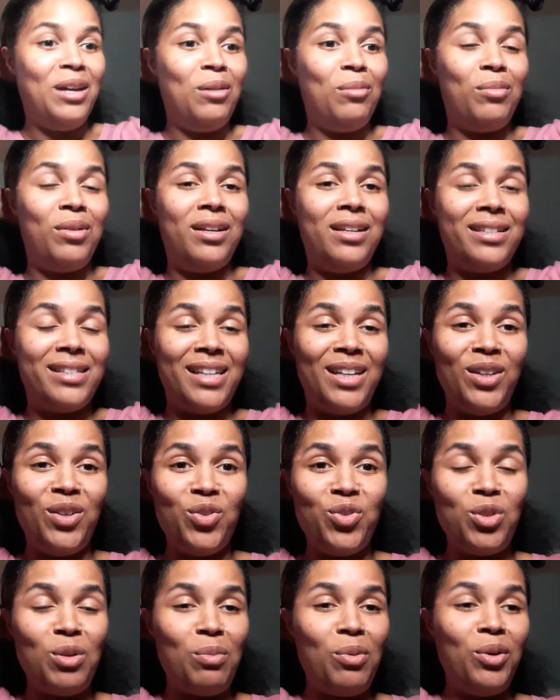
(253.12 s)
But instead of
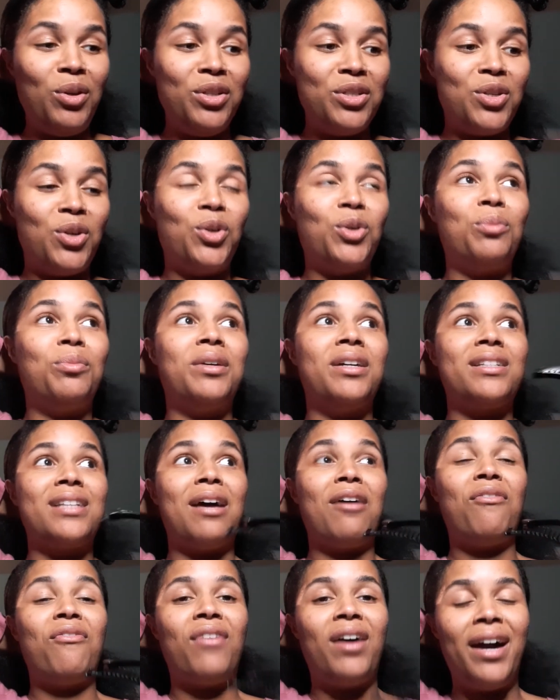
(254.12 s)
using a ponytail holder, because I
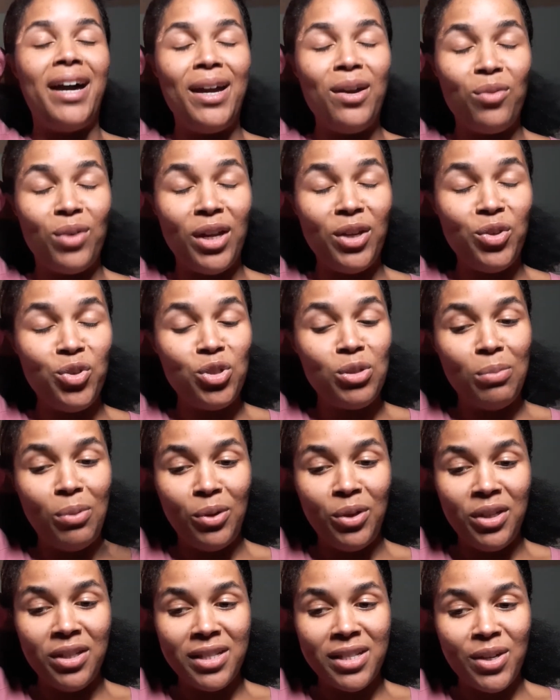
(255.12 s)
find when I use a
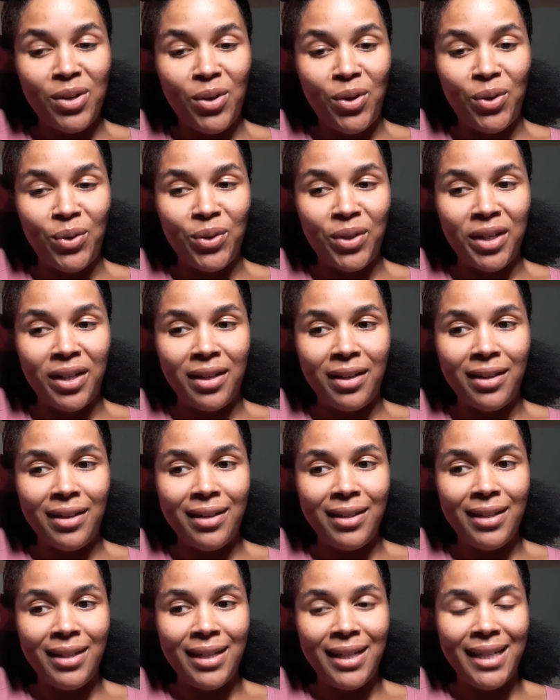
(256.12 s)
ponytail holder,
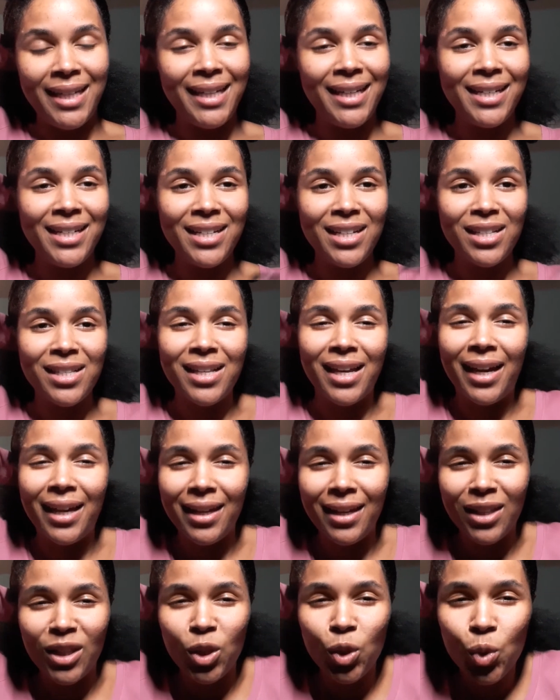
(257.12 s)
it just kind
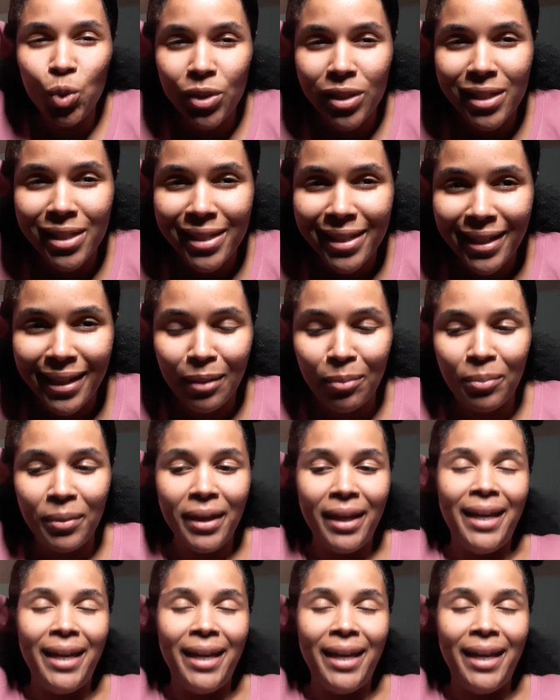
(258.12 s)
of loosens up.